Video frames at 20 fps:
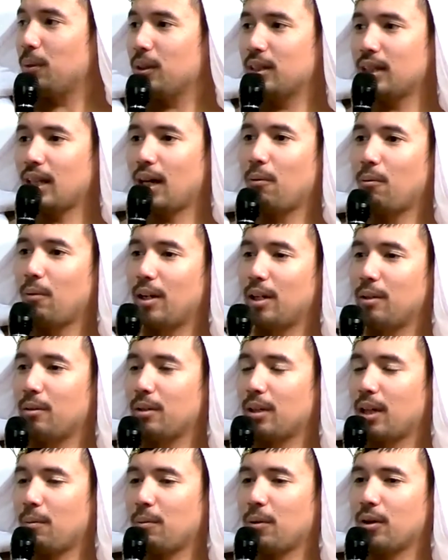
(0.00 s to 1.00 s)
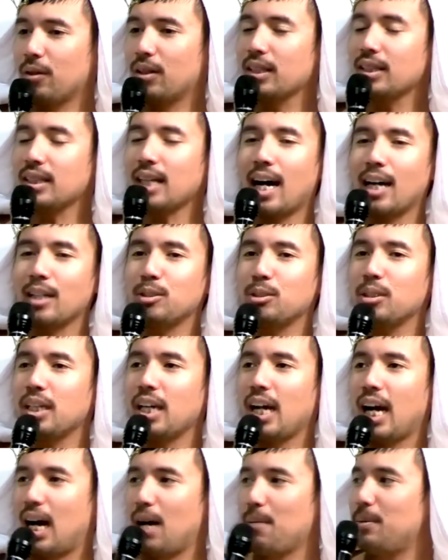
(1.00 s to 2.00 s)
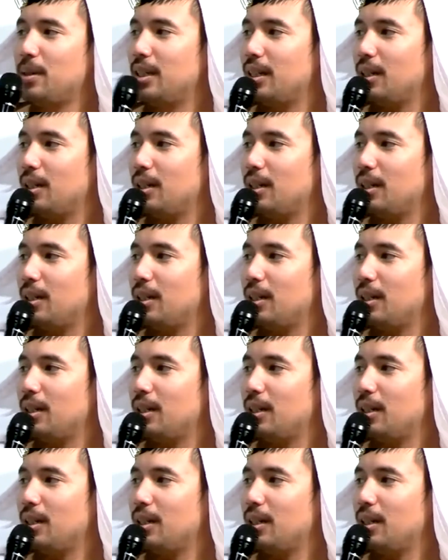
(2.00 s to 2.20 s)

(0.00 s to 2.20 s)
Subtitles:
100% when you would get murdered. This actually happened